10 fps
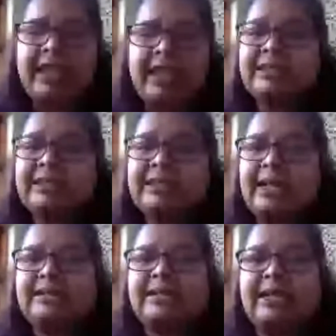It is an
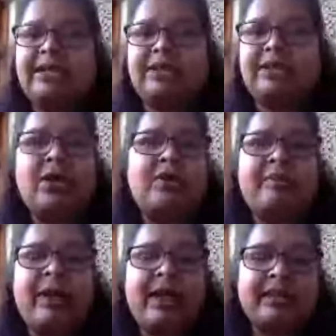undertaking,
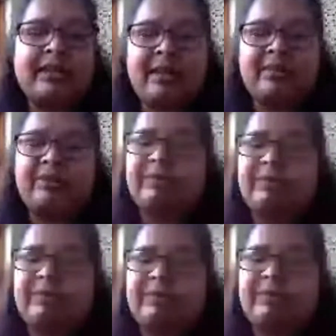though, by the company,
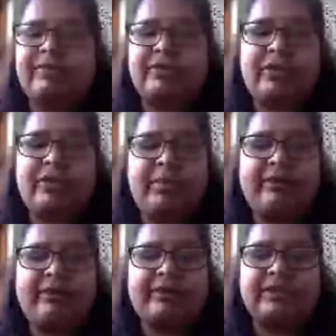whether it's profit or not
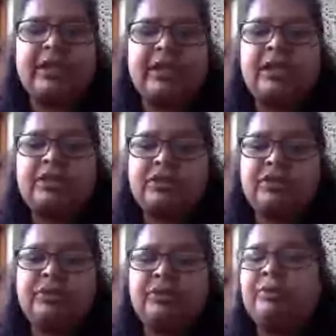profit,
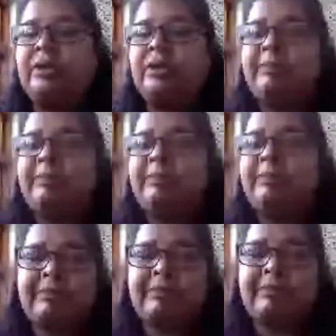to meet
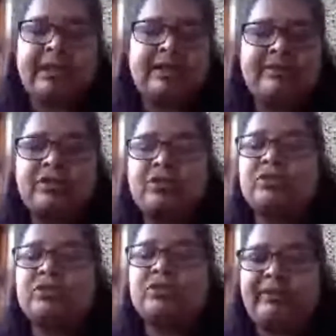some kind of
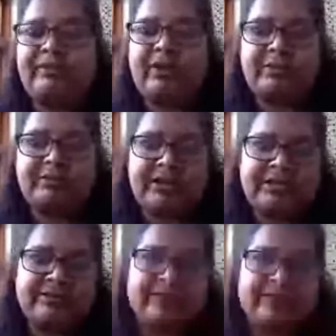social welfare
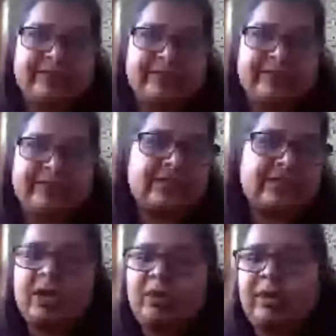objective. In other words,
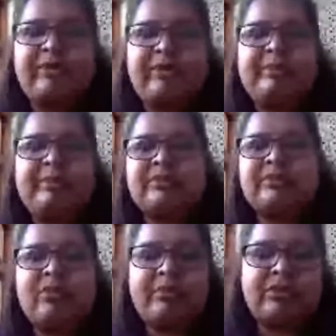whatever business
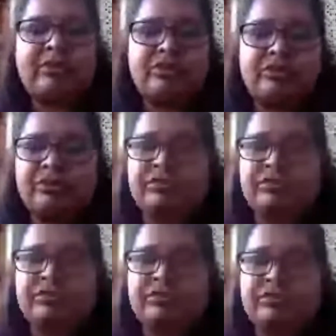form you
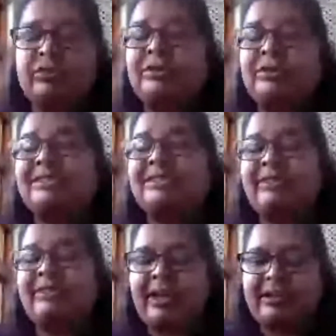choose, you can
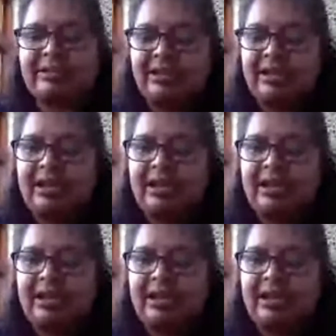define